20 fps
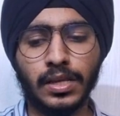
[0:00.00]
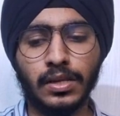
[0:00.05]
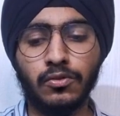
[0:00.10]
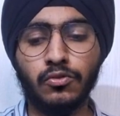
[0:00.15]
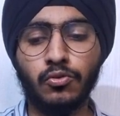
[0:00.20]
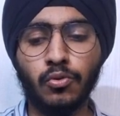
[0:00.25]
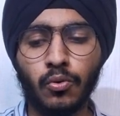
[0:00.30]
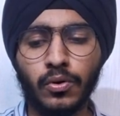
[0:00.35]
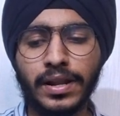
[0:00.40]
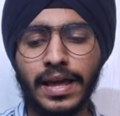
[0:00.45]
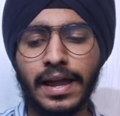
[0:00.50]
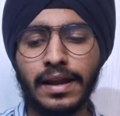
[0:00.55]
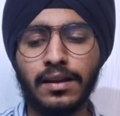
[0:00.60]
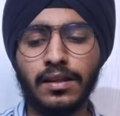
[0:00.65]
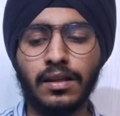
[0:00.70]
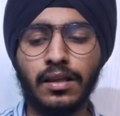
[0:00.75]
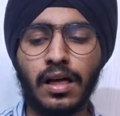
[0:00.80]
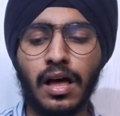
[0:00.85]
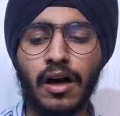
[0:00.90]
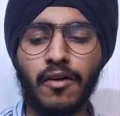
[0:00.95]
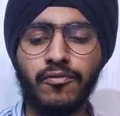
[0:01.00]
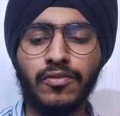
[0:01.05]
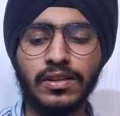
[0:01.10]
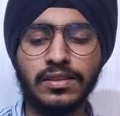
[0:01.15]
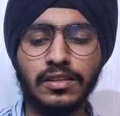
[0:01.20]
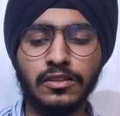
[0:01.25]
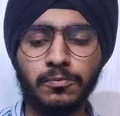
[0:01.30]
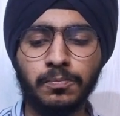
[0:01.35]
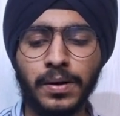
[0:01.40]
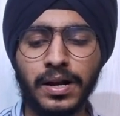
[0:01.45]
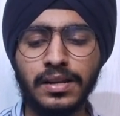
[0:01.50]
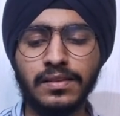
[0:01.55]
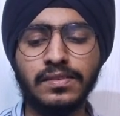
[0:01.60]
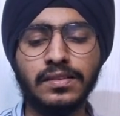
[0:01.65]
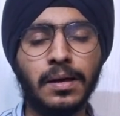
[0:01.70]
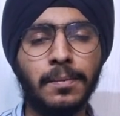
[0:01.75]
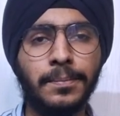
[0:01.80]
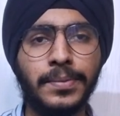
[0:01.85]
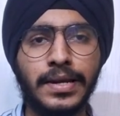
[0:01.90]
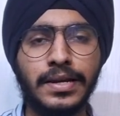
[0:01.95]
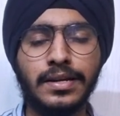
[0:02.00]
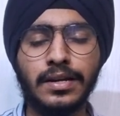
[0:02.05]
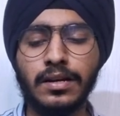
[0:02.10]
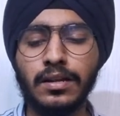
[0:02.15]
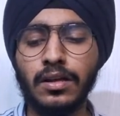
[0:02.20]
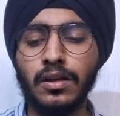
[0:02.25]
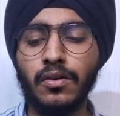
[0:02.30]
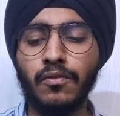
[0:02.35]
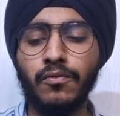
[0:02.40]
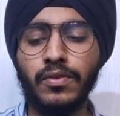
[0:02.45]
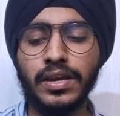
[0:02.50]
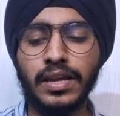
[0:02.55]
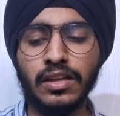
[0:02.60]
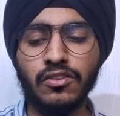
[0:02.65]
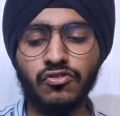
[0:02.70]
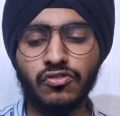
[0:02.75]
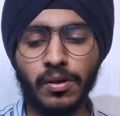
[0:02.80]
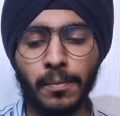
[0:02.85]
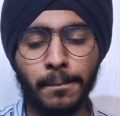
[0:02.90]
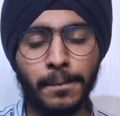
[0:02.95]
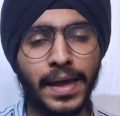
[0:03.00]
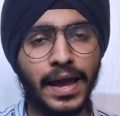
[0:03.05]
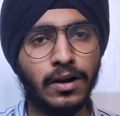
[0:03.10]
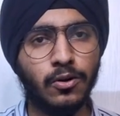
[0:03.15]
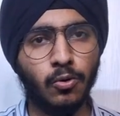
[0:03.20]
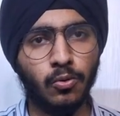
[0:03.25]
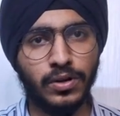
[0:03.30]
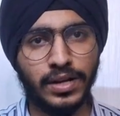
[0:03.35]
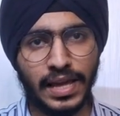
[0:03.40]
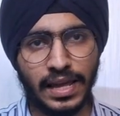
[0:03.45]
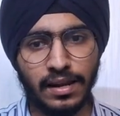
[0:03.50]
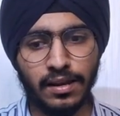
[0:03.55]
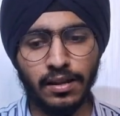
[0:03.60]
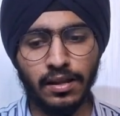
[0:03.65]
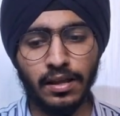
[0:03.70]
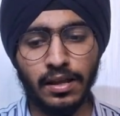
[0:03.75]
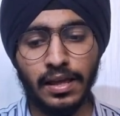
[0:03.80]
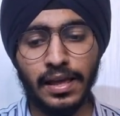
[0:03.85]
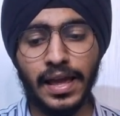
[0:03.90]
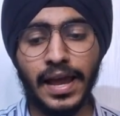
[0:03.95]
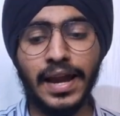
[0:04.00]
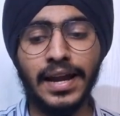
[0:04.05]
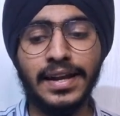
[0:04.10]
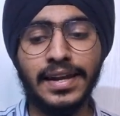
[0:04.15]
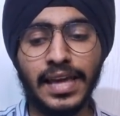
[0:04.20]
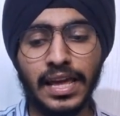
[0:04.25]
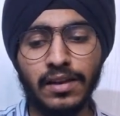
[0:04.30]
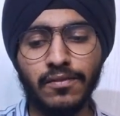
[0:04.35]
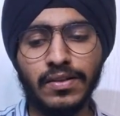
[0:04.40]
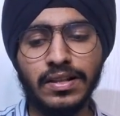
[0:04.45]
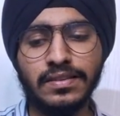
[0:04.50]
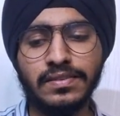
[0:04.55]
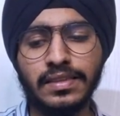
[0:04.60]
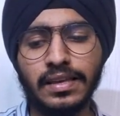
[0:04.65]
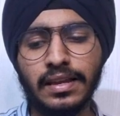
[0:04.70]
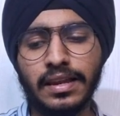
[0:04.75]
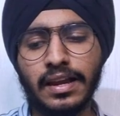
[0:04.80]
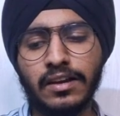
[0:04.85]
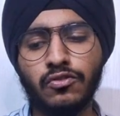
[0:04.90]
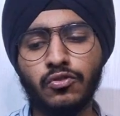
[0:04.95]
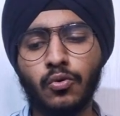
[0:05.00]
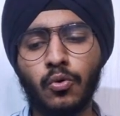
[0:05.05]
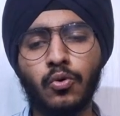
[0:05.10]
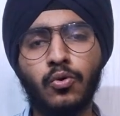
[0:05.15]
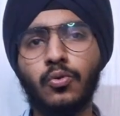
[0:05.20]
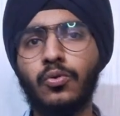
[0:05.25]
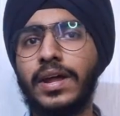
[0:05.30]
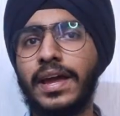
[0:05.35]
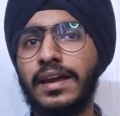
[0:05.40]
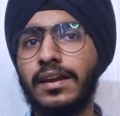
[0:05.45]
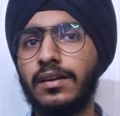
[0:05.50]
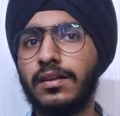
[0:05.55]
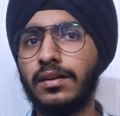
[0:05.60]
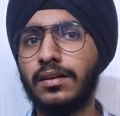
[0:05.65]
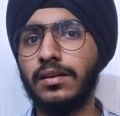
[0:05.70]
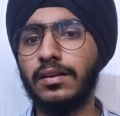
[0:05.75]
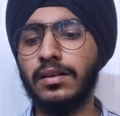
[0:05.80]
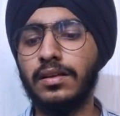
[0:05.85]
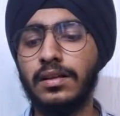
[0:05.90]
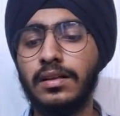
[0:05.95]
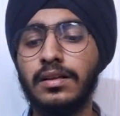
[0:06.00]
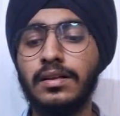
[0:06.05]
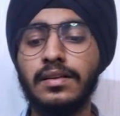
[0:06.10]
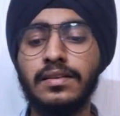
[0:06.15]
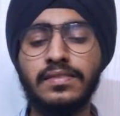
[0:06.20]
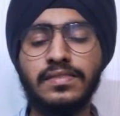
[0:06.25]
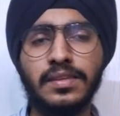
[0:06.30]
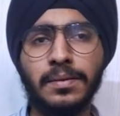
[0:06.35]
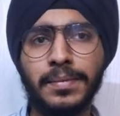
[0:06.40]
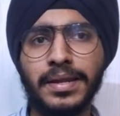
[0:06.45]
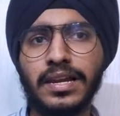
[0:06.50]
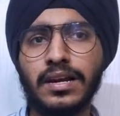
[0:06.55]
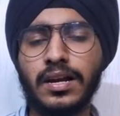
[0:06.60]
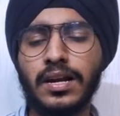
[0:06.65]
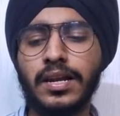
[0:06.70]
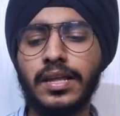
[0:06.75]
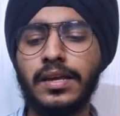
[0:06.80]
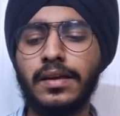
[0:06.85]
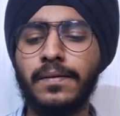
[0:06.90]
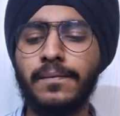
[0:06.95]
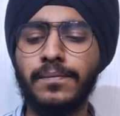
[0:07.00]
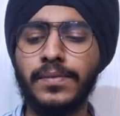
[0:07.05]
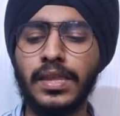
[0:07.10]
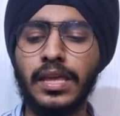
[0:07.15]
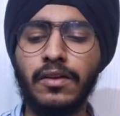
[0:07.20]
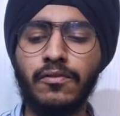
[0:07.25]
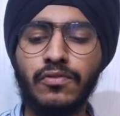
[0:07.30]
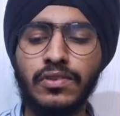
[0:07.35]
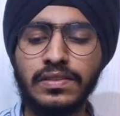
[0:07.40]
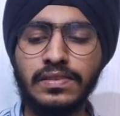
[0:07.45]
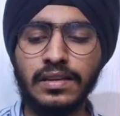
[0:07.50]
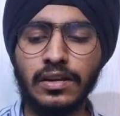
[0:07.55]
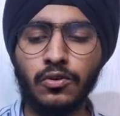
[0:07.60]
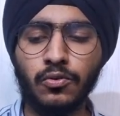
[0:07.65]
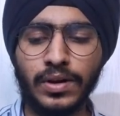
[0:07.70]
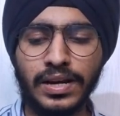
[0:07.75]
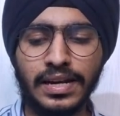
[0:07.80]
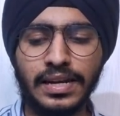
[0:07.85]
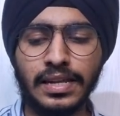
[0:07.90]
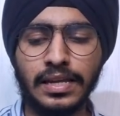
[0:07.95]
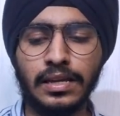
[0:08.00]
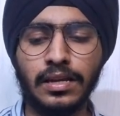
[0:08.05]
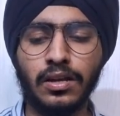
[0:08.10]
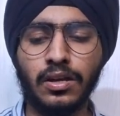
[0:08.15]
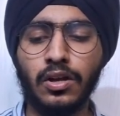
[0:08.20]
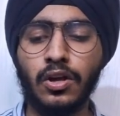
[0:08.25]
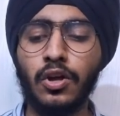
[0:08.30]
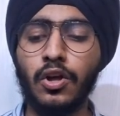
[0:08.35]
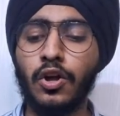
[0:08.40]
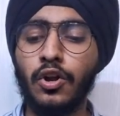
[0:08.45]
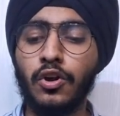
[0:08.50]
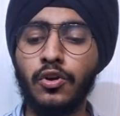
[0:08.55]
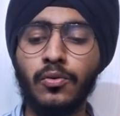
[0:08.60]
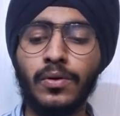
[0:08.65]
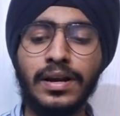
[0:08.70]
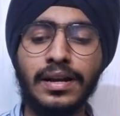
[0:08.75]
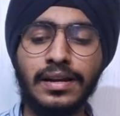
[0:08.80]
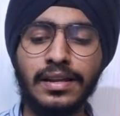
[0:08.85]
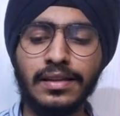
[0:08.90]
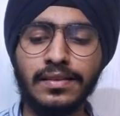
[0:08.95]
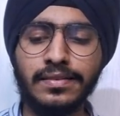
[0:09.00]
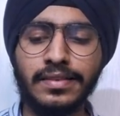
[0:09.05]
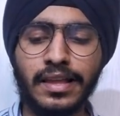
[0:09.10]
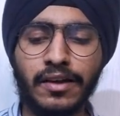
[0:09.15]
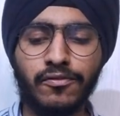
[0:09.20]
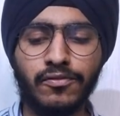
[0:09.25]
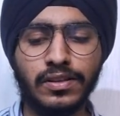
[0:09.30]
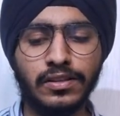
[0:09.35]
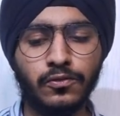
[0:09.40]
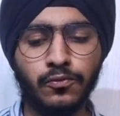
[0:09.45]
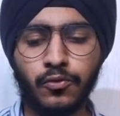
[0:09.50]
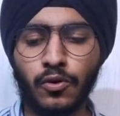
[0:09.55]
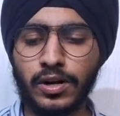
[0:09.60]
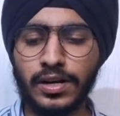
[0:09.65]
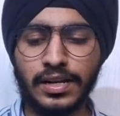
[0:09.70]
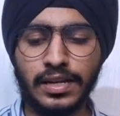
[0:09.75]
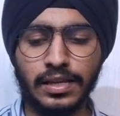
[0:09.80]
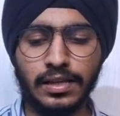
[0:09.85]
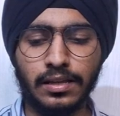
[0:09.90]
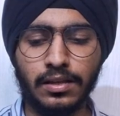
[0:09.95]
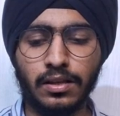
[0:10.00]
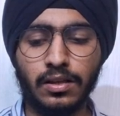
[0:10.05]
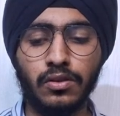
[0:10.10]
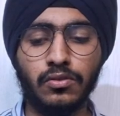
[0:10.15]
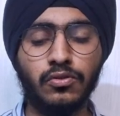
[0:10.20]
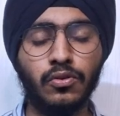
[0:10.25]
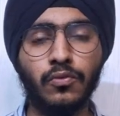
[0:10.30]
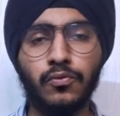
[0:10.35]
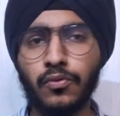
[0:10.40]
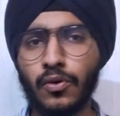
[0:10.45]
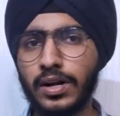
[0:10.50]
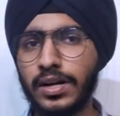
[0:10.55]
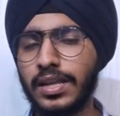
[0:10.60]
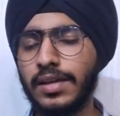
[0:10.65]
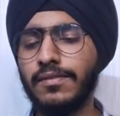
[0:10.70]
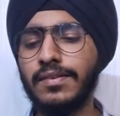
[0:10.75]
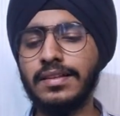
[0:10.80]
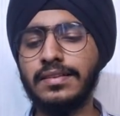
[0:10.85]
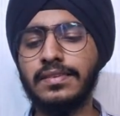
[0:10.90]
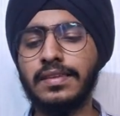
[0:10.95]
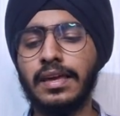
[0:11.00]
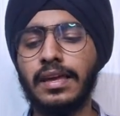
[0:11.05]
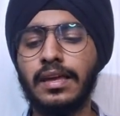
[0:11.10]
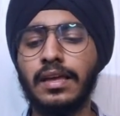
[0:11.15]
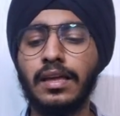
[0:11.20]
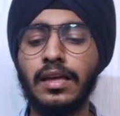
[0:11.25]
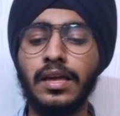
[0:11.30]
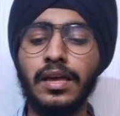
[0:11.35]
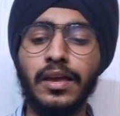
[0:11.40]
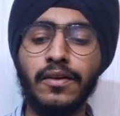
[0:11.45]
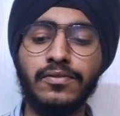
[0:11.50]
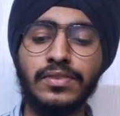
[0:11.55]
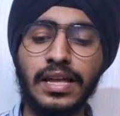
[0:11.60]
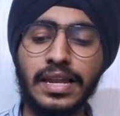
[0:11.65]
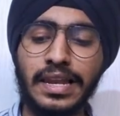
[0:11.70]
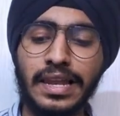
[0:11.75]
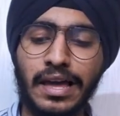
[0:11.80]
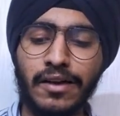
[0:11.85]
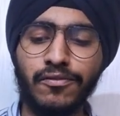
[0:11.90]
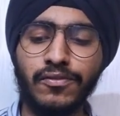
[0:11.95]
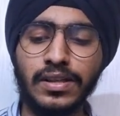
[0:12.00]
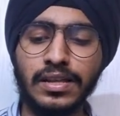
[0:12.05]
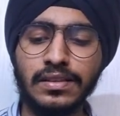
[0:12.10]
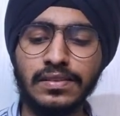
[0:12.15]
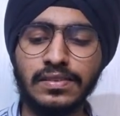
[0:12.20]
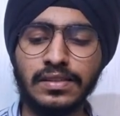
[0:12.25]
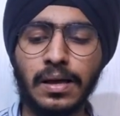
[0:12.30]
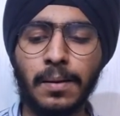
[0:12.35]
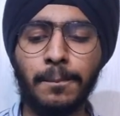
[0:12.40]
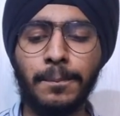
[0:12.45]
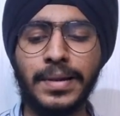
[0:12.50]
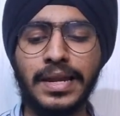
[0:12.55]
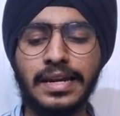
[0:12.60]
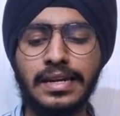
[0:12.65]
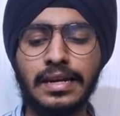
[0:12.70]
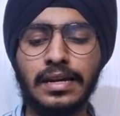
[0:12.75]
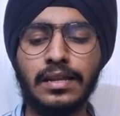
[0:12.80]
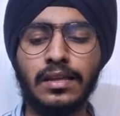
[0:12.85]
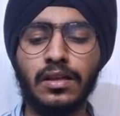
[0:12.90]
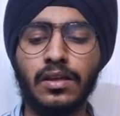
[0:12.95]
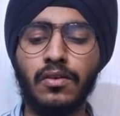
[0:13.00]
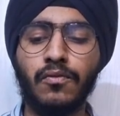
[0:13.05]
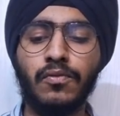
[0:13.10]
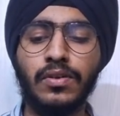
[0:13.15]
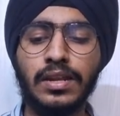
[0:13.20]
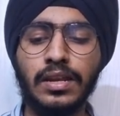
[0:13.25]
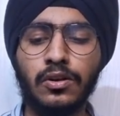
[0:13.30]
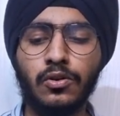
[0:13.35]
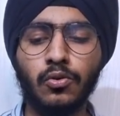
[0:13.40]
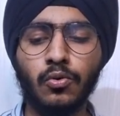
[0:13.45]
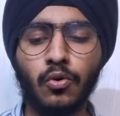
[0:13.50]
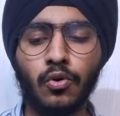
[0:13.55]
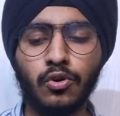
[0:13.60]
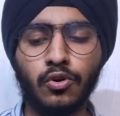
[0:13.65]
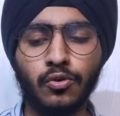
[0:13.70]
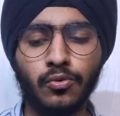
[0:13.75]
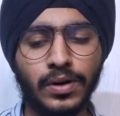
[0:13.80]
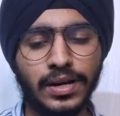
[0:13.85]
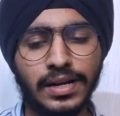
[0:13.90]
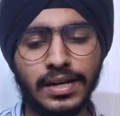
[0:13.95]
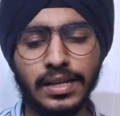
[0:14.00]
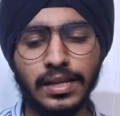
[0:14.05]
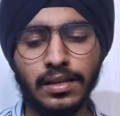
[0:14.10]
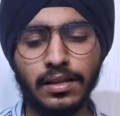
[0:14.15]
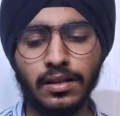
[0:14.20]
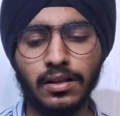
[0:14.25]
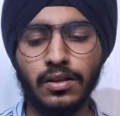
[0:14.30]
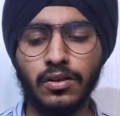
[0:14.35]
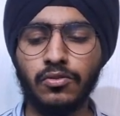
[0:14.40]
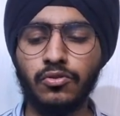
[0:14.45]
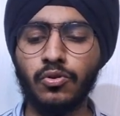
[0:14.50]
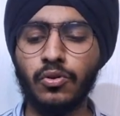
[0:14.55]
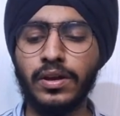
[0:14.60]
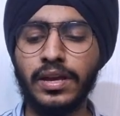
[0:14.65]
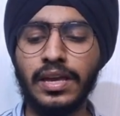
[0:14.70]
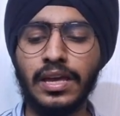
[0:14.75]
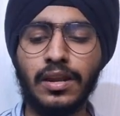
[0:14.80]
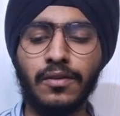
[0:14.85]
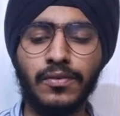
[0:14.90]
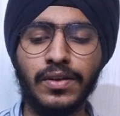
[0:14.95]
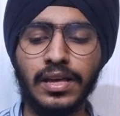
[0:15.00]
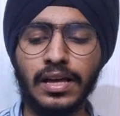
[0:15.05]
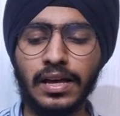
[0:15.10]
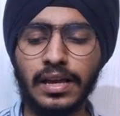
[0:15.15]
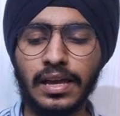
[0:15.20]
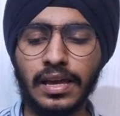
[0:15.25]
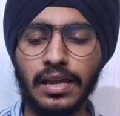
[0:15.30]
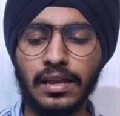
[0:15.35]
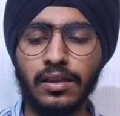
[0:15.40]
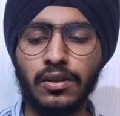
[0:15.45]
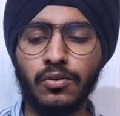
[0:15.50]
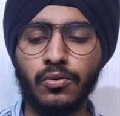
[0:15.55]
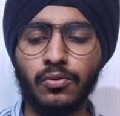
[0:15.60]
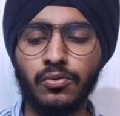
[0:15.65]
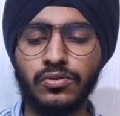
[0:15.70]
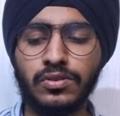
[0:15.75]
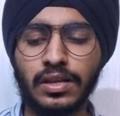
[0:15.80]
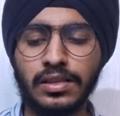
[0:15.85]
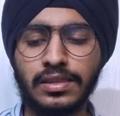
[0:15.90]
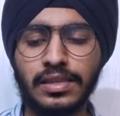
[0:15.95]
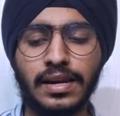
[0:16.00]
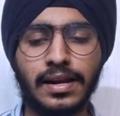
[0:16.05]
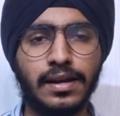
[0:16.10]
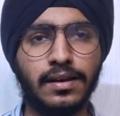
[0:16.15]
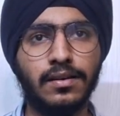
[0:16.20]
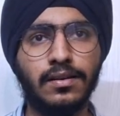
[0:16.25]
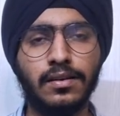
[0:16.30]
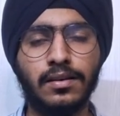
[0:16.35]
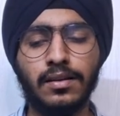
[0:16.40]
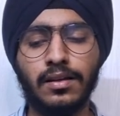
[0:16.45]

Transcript: So that after this part is completed, we can jump back to 10, and 10 will say let's go to right. Similarly, if we say 20, 20's left is 40. So 40 will say if the left is completed, we need to go to 20. So here we again use a thread.